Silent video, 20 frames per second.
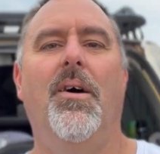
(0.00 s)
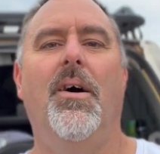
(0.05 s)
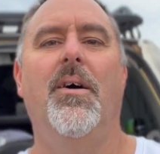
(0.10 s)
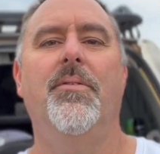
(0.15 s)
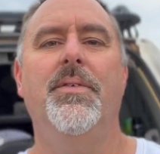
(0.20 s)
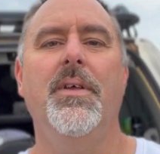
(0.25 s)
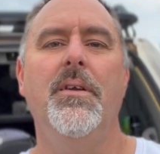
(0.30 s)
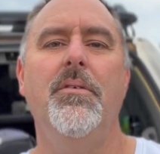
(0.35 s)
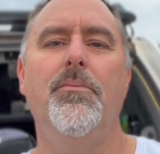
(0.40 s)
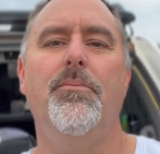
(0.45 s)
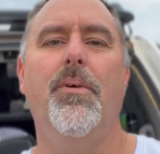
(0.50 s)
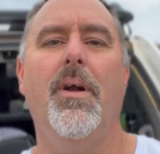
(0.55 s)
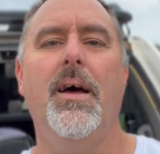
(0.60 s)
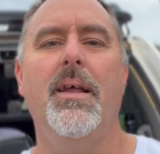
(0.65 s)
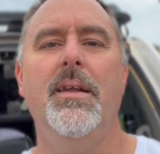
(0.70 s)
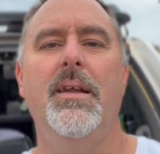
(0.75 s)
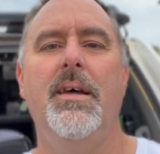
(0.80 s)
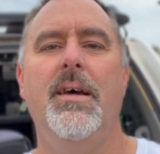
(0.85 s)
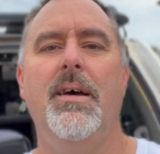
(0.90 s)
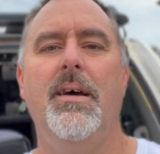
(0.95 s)
I've then
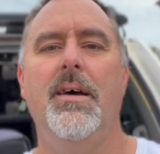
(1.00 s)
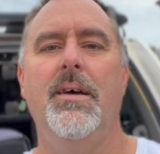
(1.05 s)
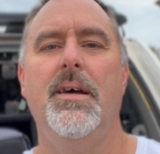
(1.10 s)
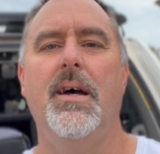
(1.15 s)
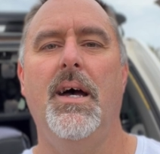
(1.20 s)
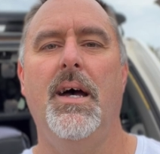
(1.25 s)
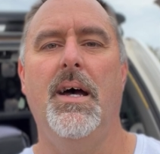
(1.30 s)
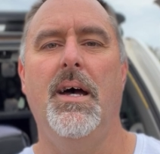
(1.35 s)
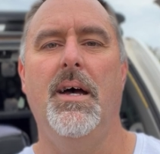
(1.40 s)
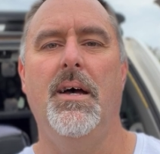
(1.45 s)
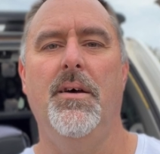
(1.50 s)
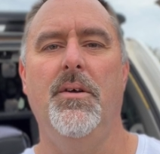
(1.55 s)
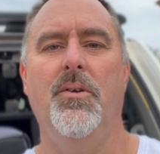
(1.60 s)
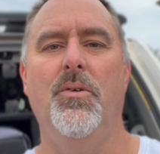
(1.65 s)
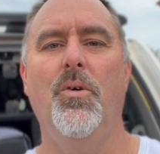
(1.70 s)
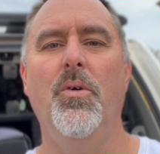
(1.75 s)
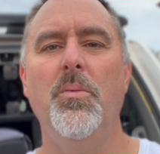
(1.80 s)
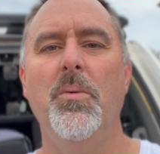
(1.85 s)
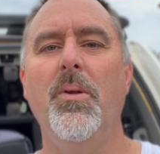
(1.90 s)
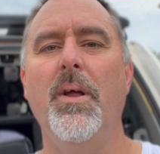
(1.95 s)
run a
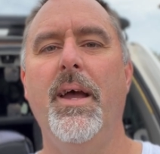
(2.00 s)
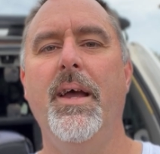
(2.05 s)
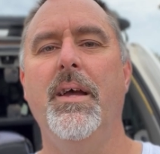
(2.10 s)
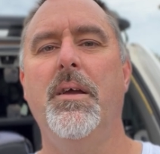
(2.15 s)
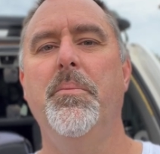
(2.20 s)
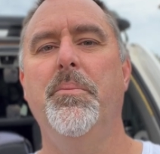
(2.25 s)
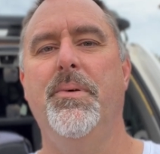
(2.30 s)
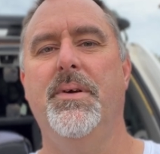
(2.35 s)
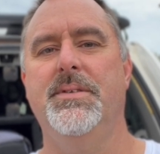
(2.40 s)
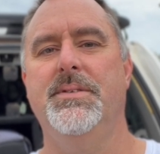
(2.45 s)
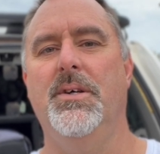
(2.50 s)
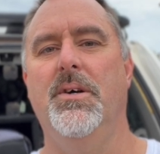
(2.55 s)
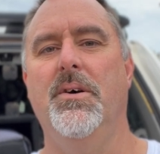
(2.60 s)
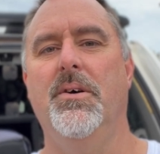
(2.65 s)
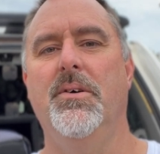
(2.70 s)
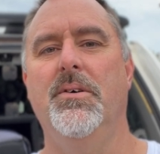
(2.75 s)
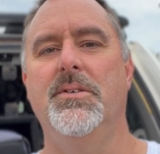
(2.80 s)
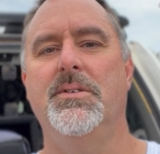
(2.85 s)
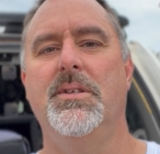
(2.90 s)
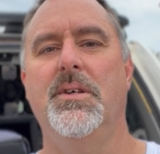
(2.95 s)
normal air compressor
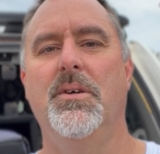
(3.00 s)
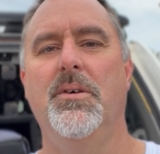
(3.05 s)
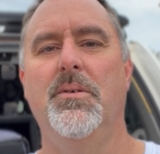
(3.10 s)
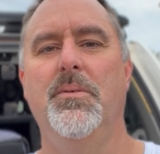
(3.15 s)
hose,